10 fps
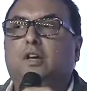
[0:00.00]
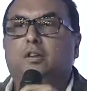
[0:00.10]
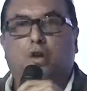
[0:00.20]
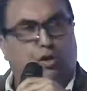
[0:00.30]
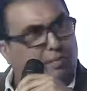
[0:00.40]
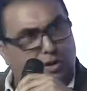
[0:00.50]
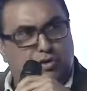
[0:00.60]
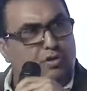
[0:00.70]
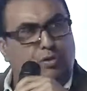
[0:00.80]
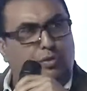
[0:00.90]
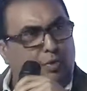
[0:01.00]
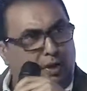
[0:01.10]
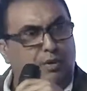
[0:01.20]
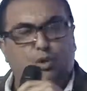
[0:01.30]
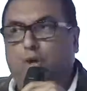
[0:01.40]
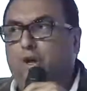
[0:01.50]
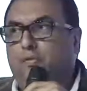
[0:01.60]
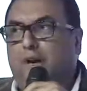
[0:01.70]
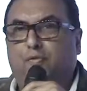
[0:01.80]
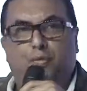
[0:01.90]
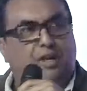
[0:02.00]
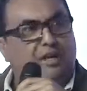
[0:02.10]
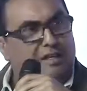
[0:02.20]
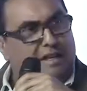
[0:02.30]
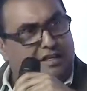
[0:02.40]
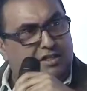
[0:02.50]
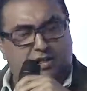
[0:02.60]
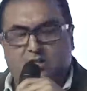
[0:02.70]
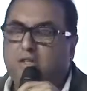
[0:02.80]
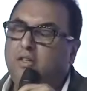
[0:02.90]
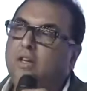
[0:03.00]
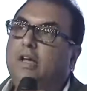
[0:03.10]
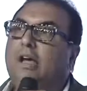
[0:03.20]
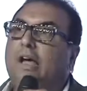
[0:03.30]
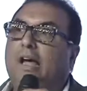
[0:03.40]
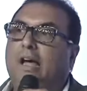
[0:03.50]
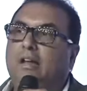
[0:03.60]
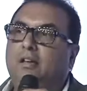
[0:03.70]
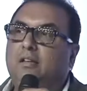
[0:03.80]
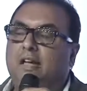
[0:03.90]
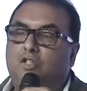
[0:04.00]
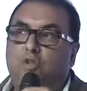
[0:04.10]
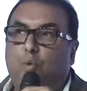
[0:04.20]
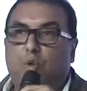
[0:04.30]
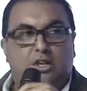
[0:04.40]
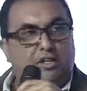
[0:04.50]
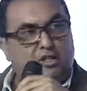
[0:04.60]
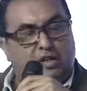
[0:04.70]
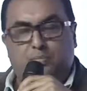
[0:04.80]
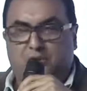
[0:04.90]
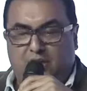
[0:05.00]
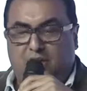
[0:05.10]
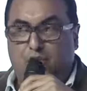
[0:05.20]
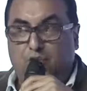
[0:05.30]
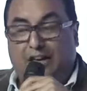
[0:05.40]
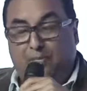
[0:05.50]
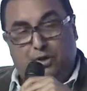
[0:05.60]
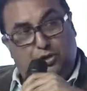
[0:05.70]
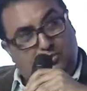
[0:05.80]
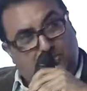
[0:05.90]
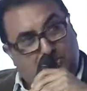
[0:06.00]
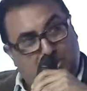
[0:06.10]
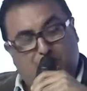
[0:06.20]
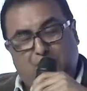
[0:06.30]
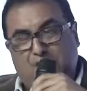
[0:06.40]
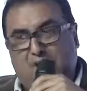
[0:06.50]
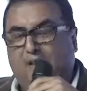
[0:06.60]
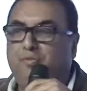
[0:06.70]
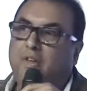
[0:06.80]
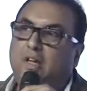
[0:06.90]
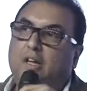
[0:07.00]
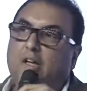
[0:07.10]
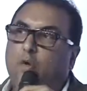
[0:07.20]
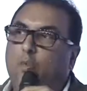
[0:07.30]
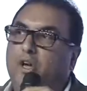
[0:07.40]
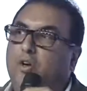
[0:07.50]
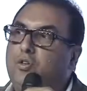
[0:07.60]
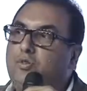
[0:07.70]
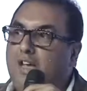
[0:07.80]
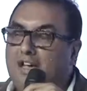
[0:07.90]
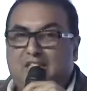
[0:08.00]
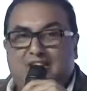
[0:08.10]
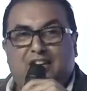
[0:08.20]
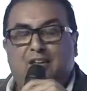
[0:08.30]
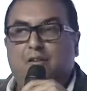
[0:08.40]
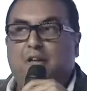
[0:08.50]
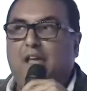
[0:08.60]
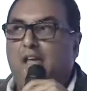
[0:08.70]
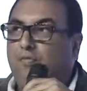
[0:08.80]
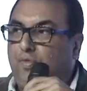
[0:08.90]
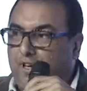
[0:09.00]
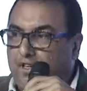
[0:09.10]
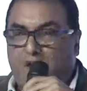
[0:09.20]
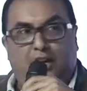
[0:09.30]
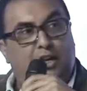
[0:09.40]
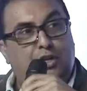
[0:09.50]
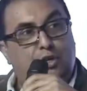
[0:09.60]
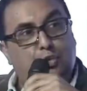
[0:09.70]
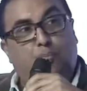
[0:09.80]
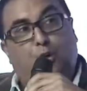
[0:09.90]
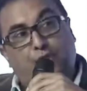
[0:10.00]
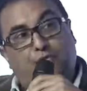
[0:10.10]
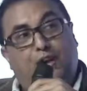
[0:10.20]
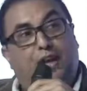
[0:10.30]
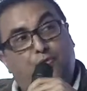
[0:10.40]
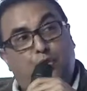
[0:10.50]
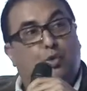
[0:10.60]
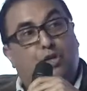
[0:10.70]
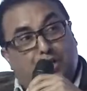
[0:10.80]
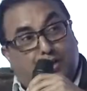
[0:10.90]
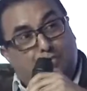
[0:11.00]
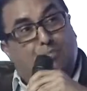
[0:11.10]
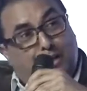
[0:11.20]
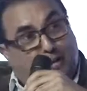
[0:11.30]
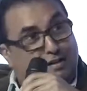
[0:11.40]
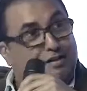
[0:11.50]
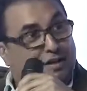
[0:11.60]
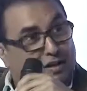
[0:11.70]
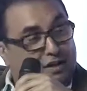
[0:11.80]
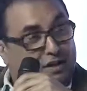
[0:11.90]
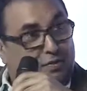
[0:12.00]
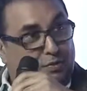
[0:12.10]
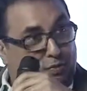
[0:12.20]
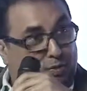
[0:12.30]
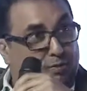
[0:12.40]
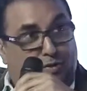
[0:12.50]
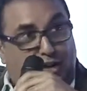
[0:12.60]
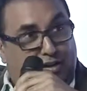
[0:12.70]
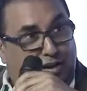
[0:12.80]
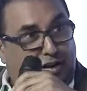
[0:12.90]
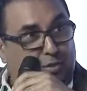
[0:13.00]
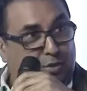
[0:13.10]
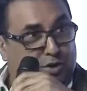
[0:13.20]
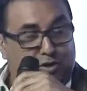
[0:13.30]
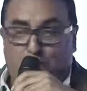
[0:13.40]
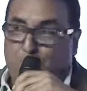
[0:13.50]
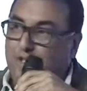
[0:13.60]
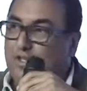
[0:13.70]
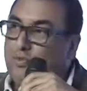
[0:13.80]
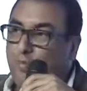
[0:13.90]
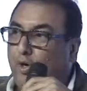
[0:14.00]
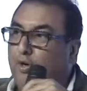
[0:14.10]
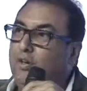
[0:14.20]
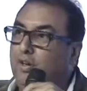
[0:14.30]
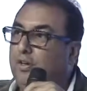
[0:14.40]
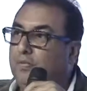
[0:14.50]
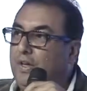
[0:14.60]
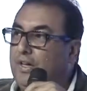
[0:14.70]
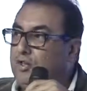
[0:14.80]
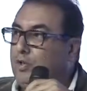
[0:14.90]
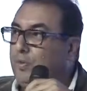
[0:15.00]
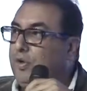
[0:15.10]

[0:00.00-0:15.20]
documentaries or whatever you call it, right from the 1890s. And that's only 10%. So that much of material is left. We are creating every day 2.5 quintillion million form of data, which is what is going to be